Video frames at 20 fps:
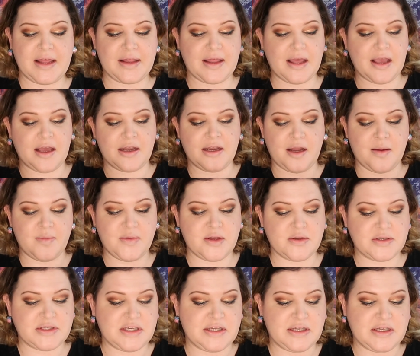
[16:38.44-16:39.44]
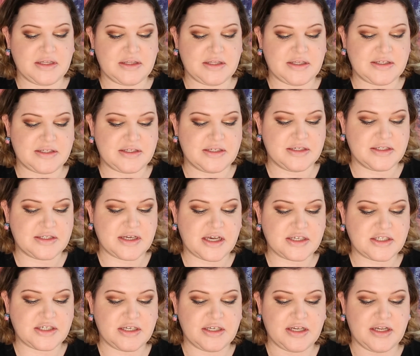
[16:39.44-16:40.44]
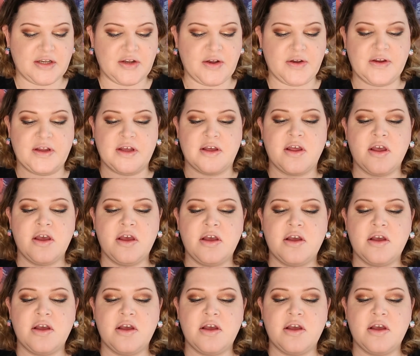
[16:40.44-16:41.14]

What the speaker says: highlight, and I'm using this Natasha Denona